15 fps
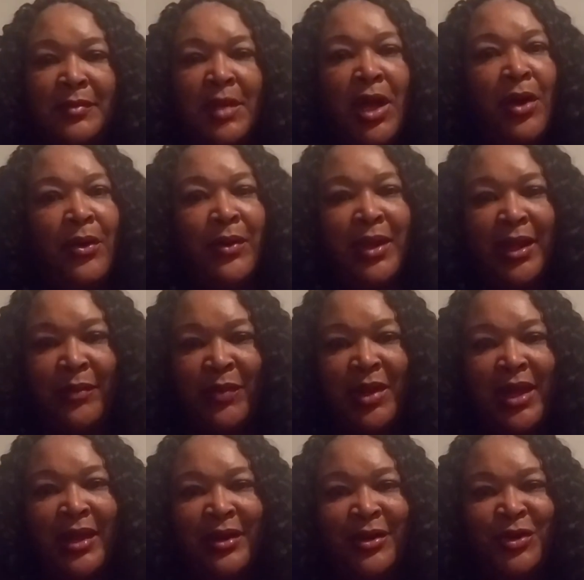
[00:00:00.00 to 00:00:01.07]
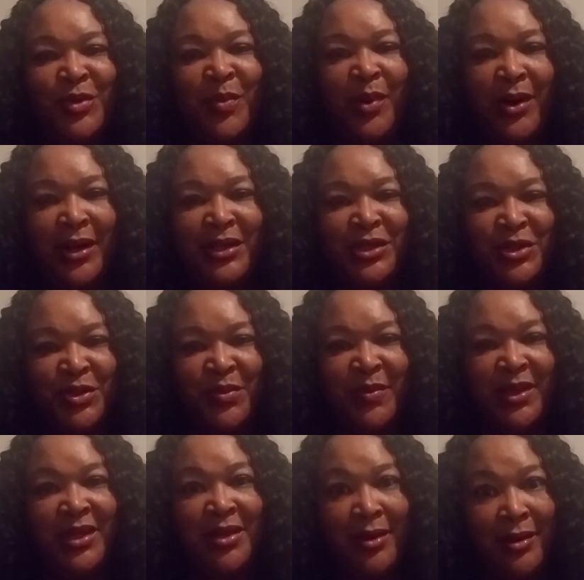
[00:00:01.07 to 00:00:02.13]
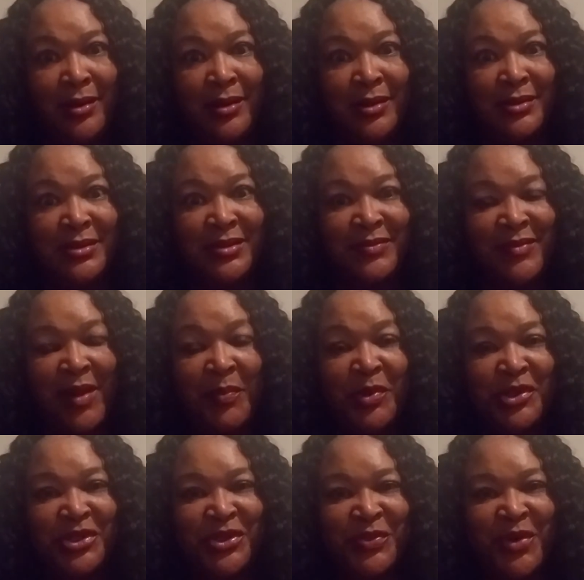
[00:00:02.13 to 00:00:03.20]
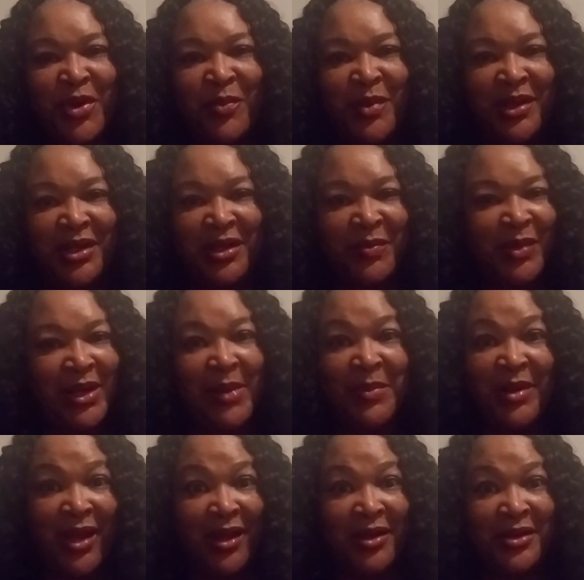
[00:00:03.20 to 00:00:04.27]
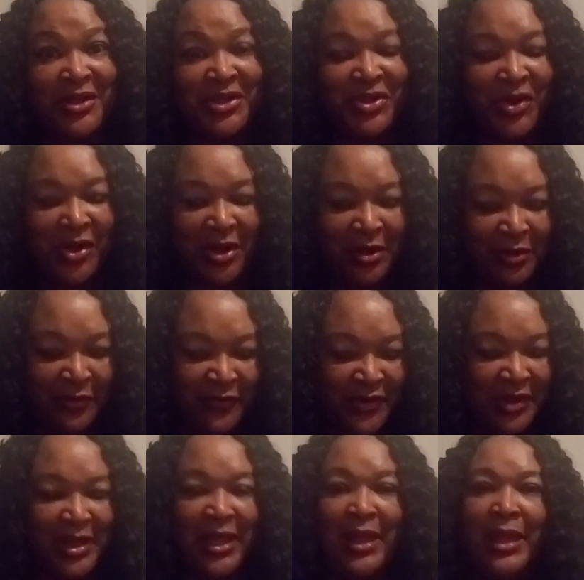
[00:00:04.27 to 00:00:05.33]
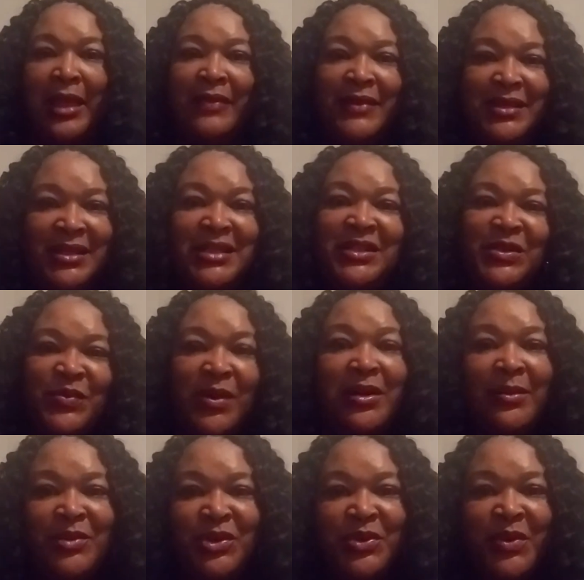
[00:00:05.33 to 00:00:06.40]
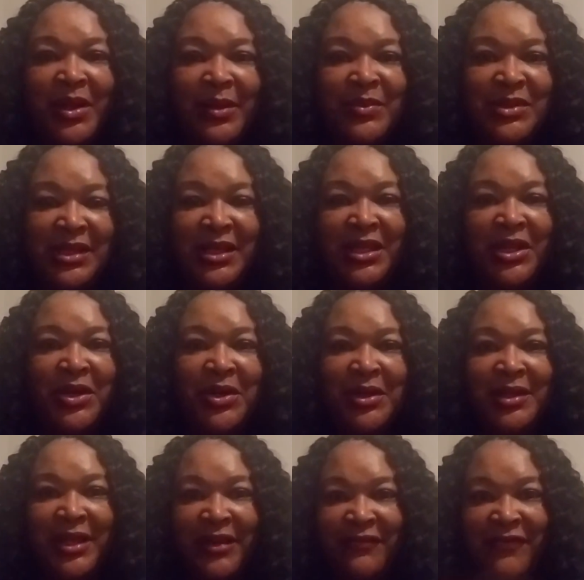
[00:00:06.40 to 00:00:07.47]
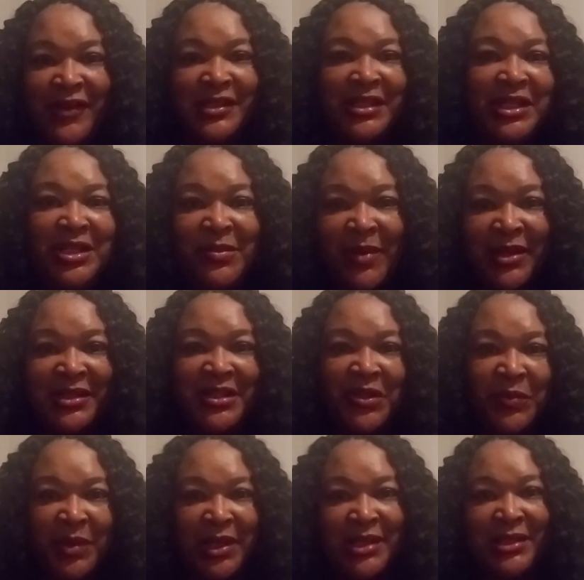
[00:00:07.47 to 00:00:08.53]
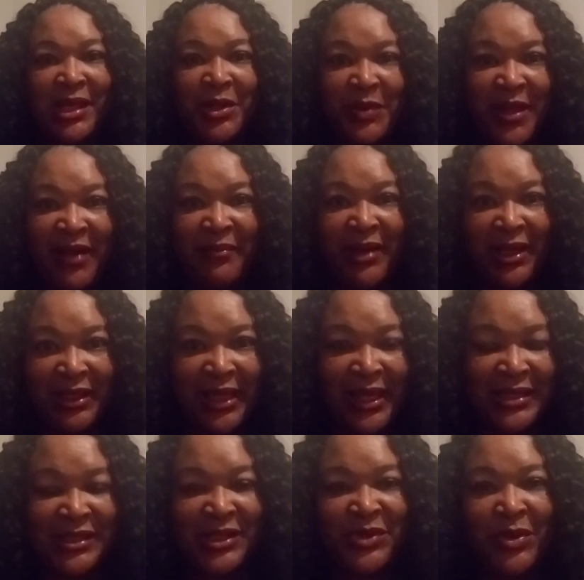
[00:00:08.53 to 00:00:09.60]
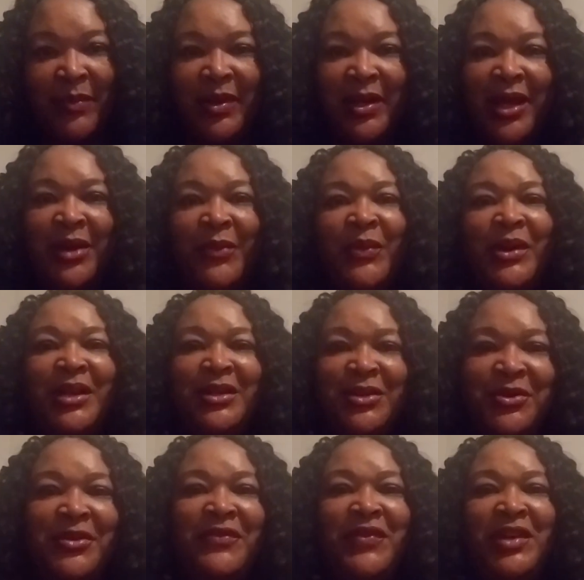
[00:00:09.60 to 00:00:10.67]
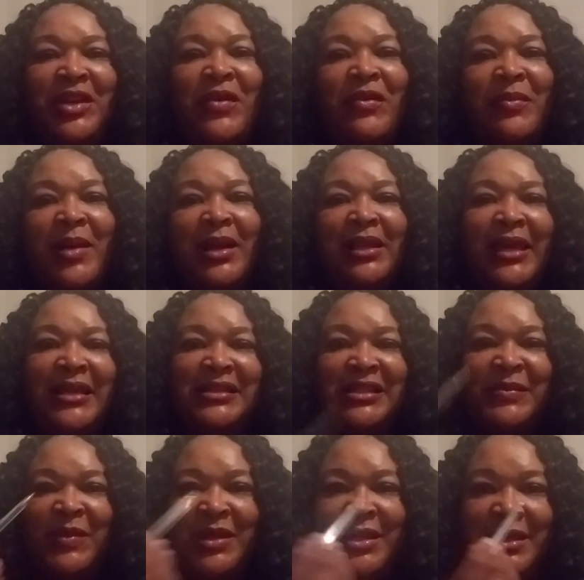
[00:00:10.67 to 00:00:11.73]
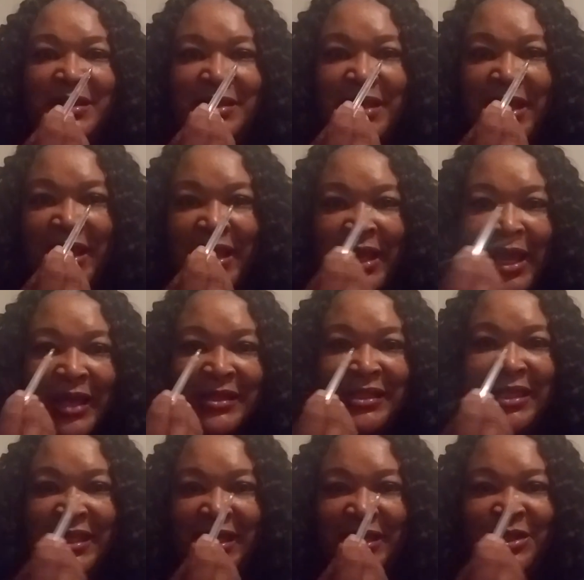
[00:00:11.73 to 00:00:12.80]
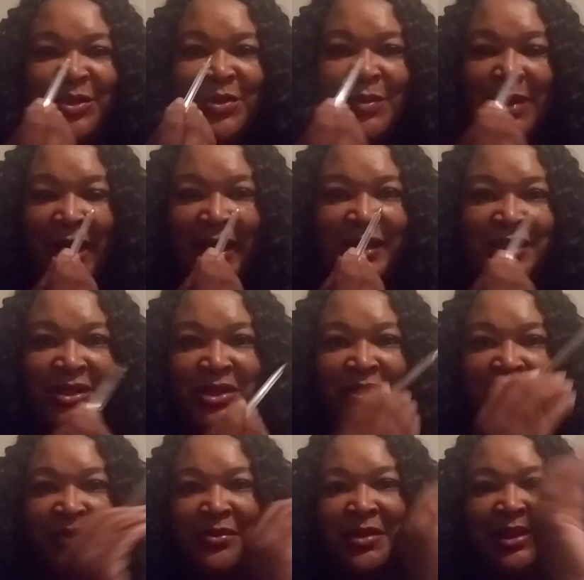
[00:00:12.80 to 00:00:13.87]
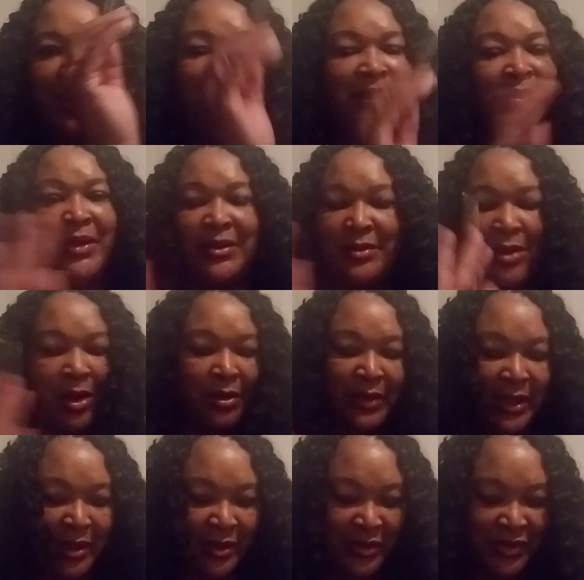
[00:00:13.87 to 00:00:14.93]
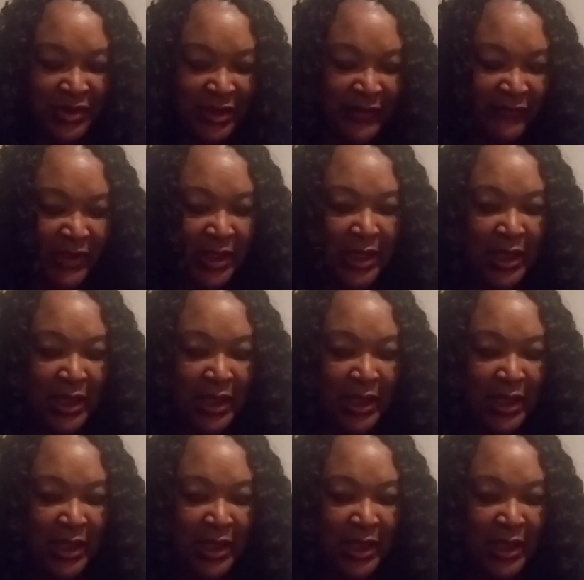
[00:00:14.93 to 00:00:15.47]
Okay, we got to do part two because I pushed the wrong button, but I'm not going to start all over. This is what I'm doing. I'm sitting here looking fuzzy to myself because I don't have my glasses on, but I don't want to do the video with my glasses because I see these two lights, you know, from the, anyway, all that other stuff.